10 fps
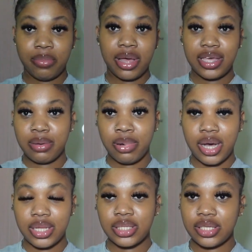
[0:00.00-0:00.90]
my
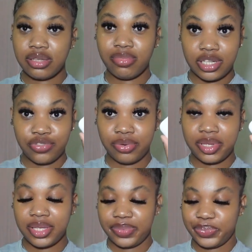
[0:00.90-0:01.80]
AirPods is a must for
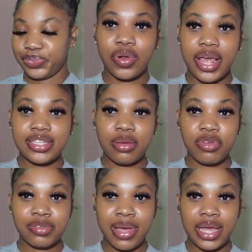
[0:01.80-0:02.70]
me. So next up
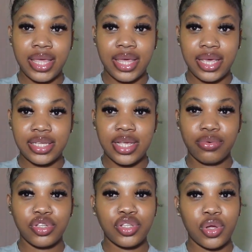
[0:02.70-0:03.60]
is my keys. I
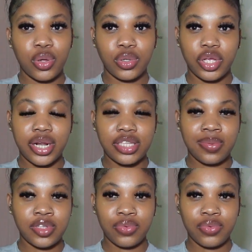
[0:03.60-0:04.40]
was told you're not supposed to